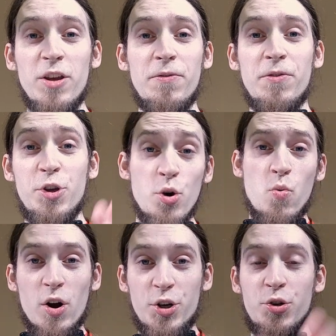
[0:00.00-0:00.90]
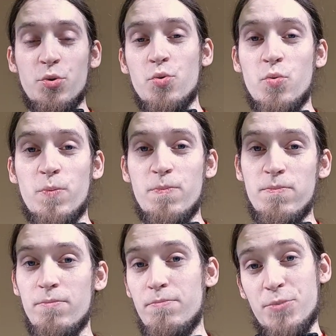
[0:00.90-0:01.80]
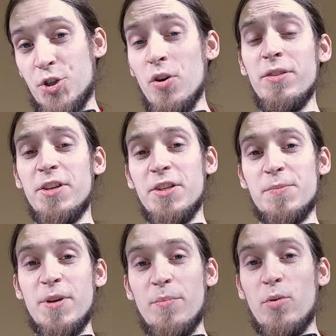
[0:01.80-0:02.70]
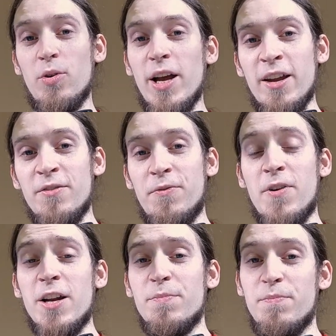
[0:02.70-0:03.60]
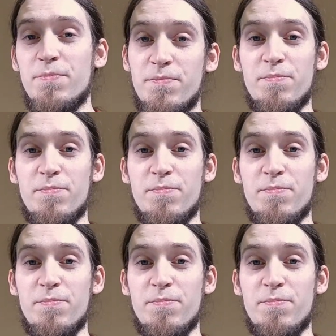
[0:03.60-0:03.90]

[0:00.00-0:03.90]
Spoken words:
if you want to join these people and fund